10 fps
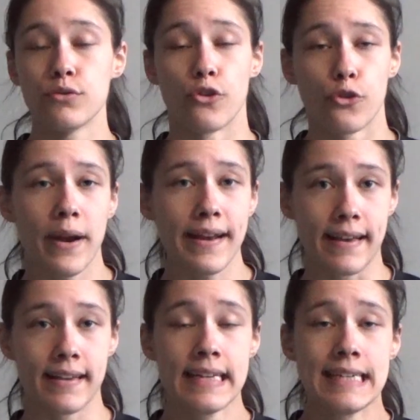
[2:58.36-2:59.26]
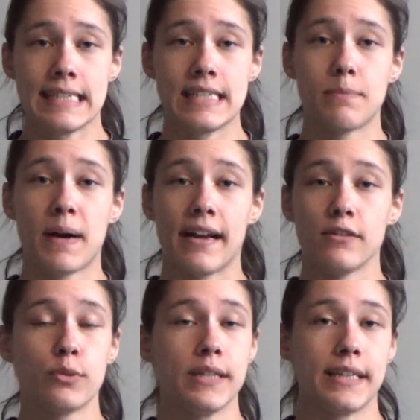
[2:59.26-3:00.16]
the threading is by
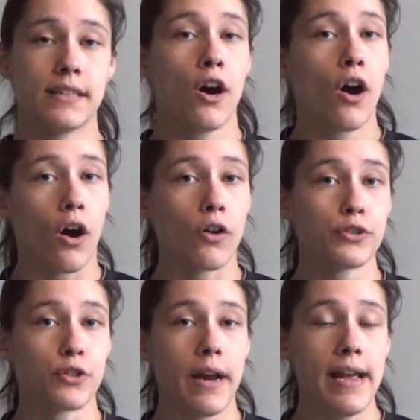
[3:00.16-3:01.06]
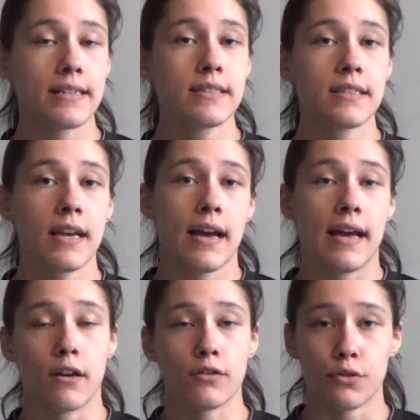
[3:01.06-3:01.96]
doing it on your hands
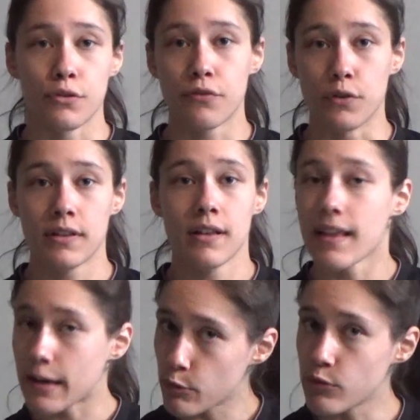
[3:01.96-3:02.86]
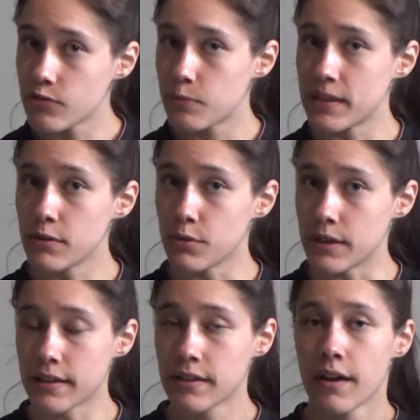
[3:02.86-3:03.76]
and on your foot, like we've been
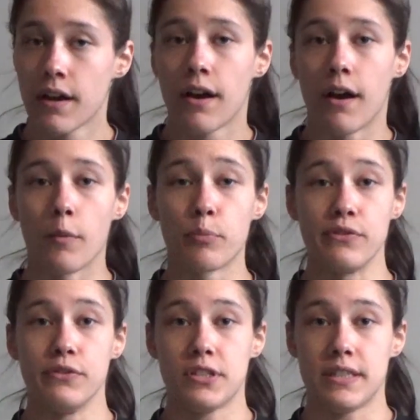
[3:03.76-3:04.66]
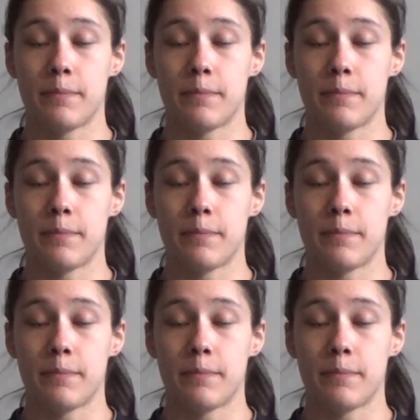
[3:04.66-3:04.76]
doing previously.